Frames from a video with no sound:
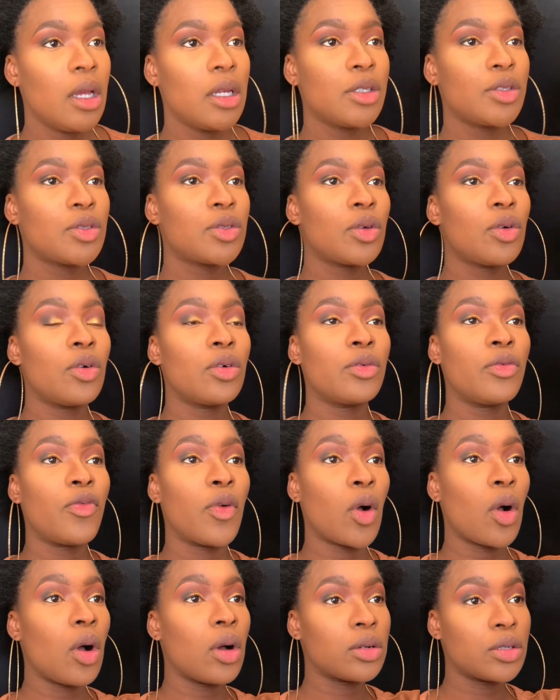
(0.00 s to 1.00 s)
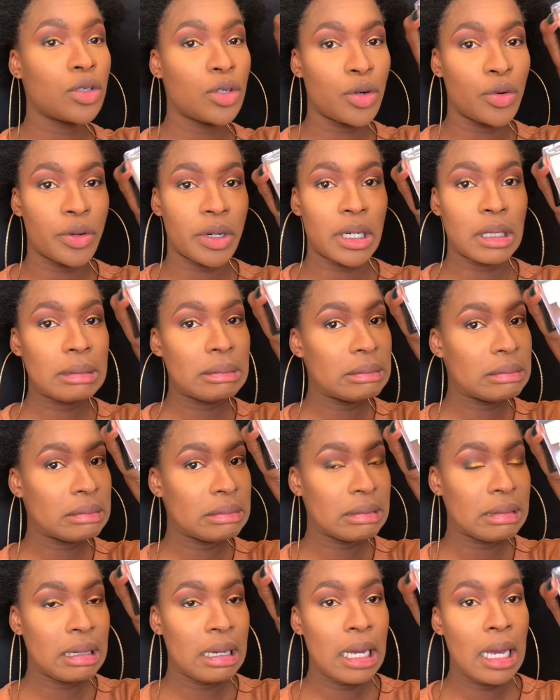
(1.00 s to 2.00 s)
so for contouring,
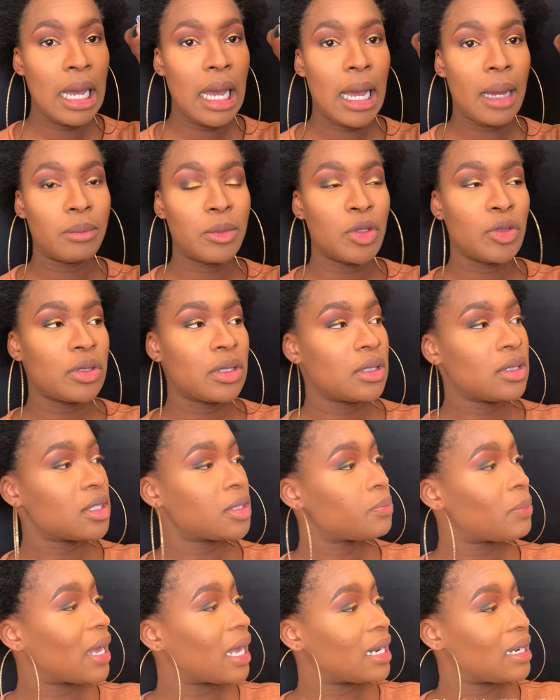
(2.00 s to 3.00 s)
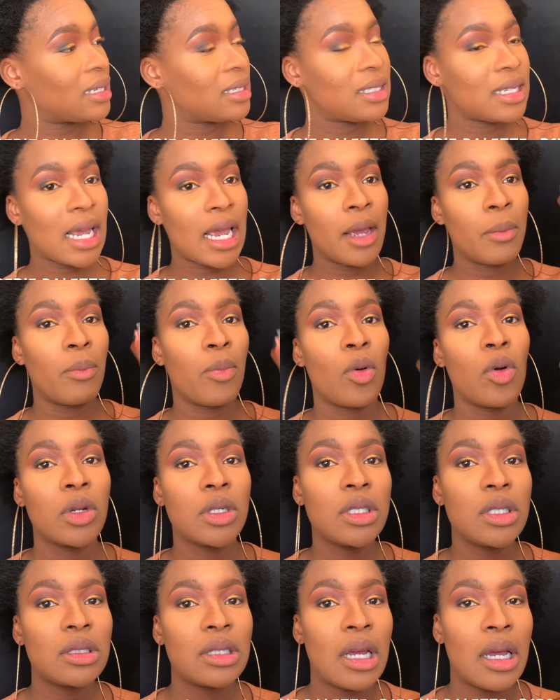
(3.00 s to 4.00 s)
I'm using this palette I
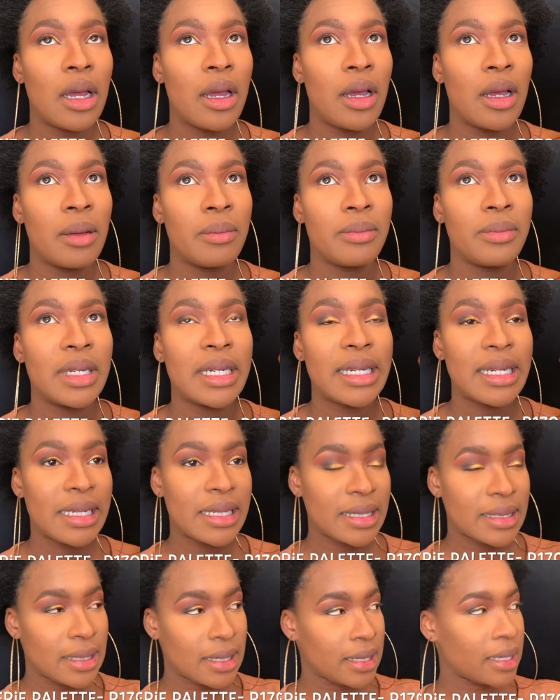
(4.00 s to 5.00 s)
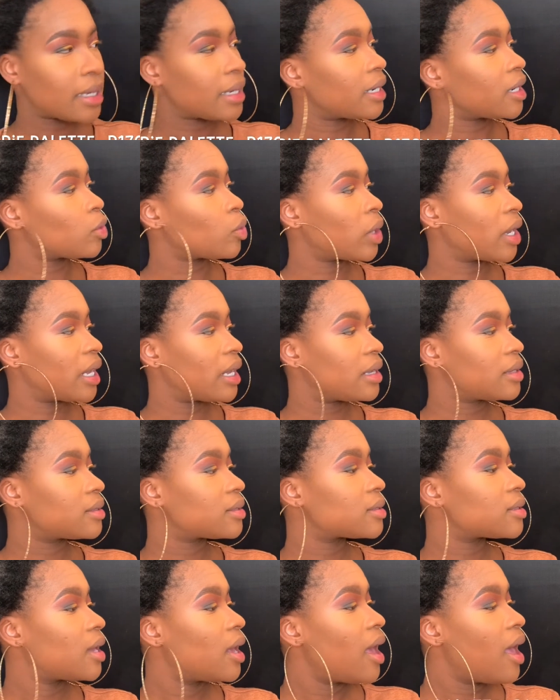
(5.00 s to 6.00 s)
bought at Clicks again,
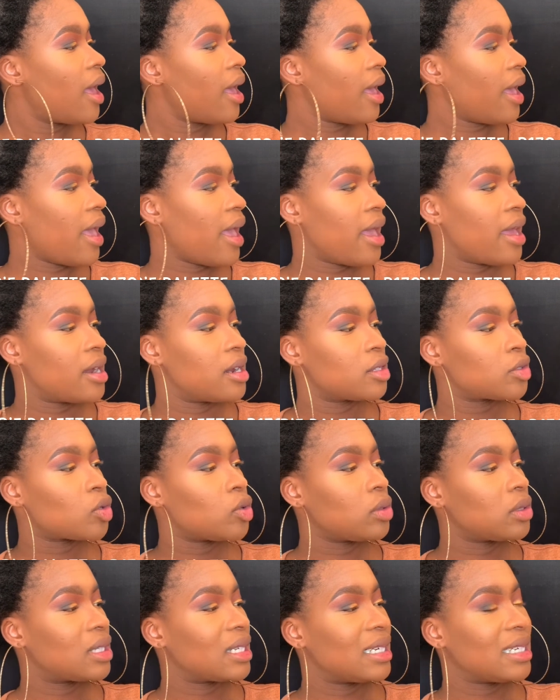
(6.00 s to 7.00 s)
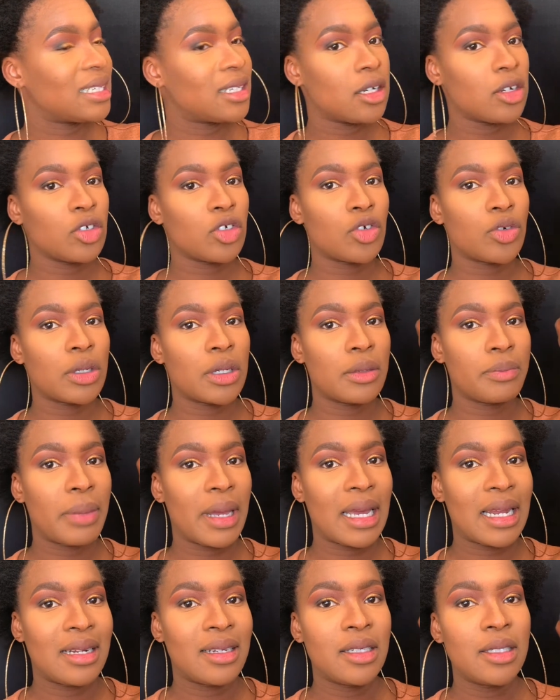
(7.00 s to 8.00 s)
NYX, and it's called the Lingerie
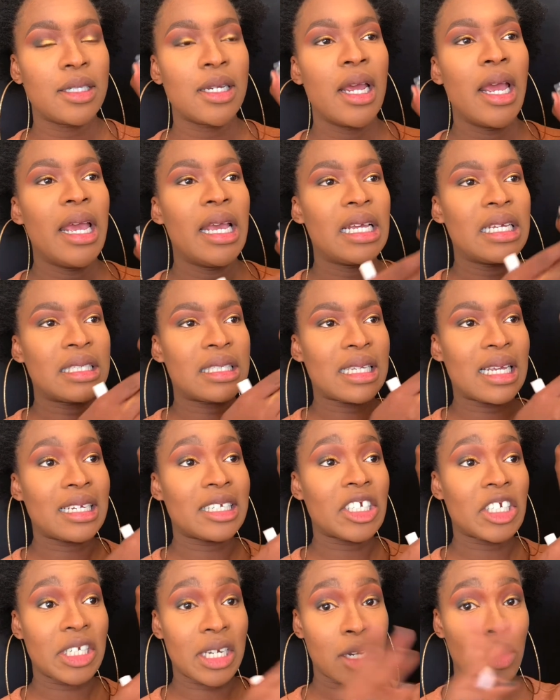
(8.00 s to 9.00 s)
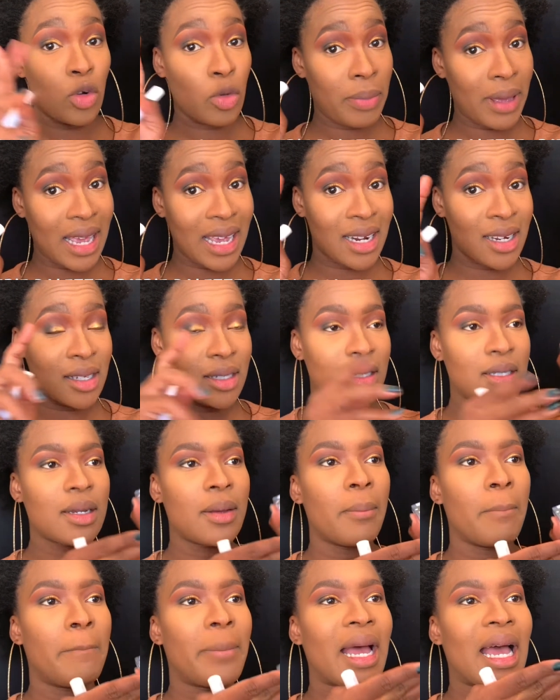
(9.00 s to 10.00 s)
palette. It's a shadow palette,
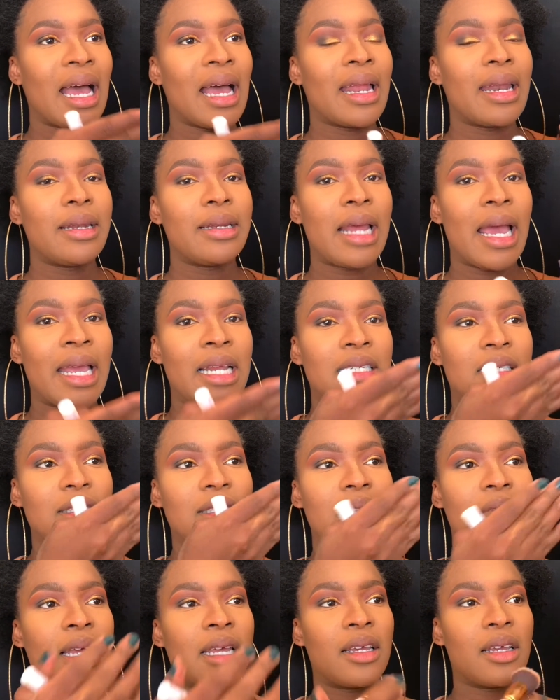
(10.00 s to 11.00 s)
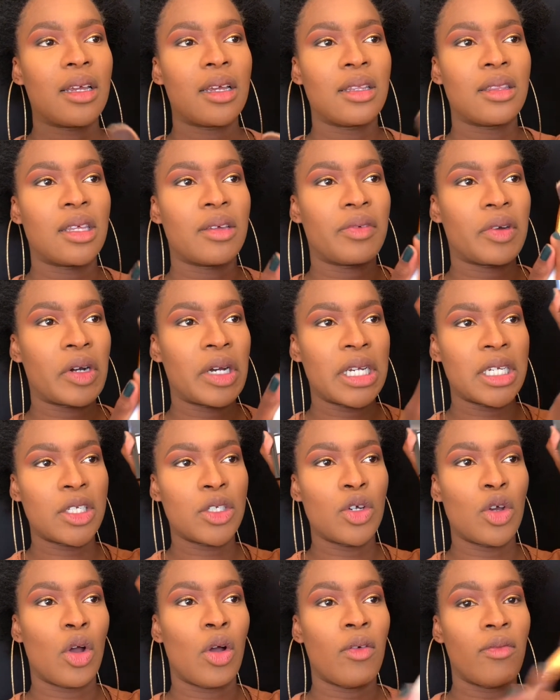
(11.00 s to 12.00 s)
but I just like the variety
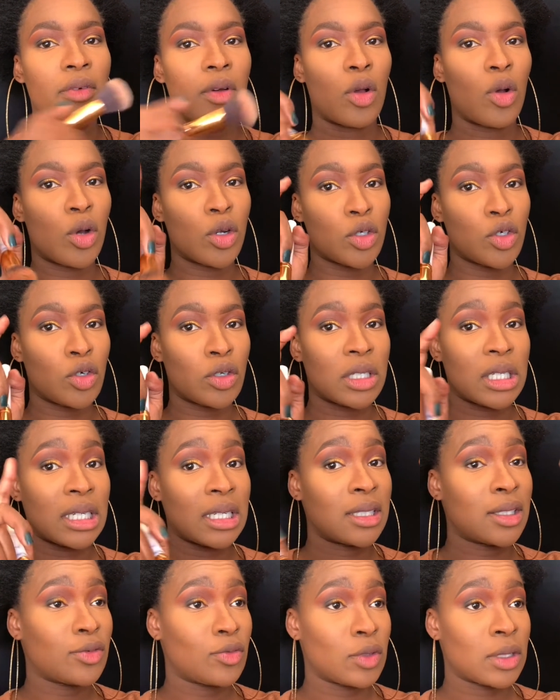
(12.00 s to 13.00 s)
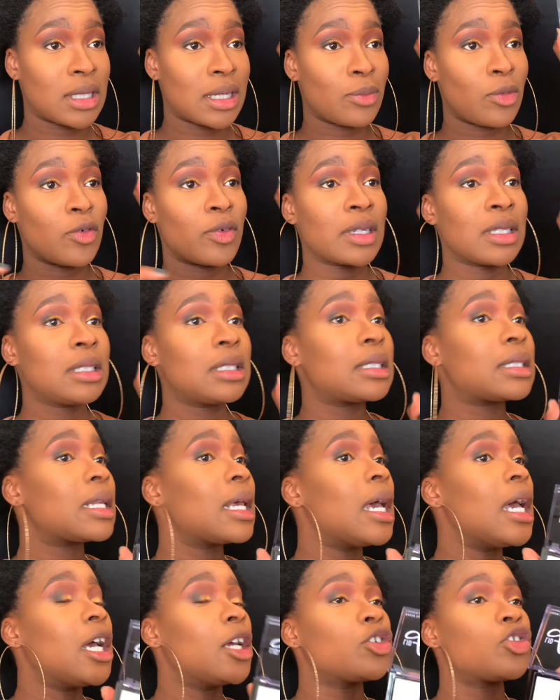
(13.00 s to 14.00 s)
of contour shades for some of us
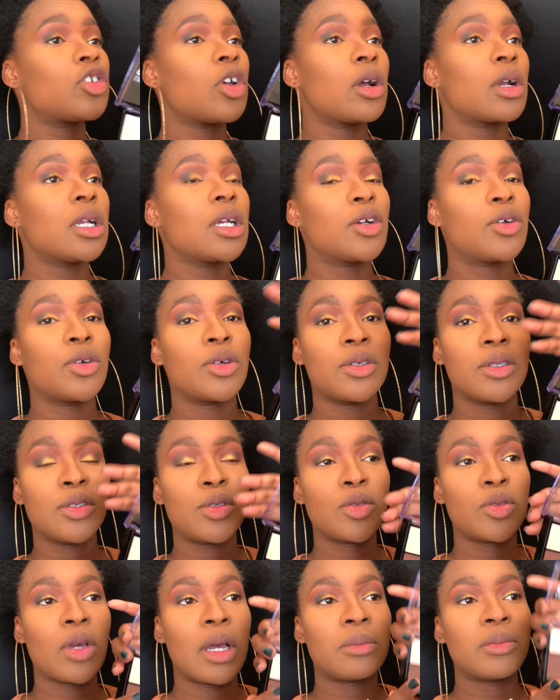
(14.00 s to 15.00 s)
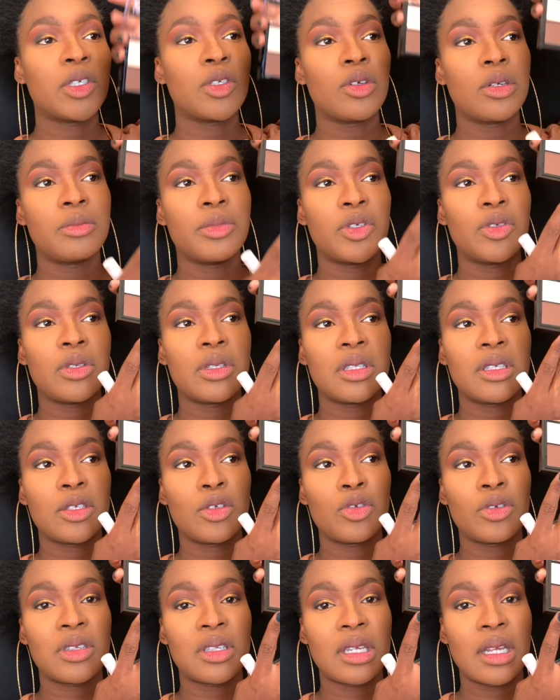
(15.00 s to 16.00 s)
chocolate girls. So I'm just going to be using this
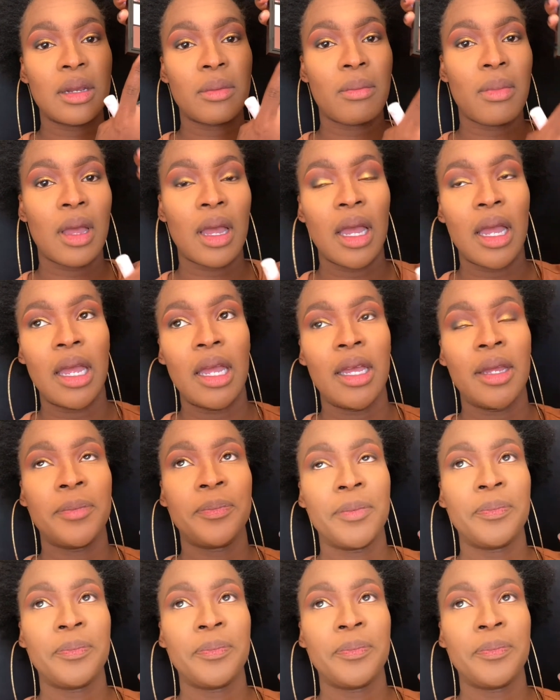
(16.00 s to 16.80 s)
to set my,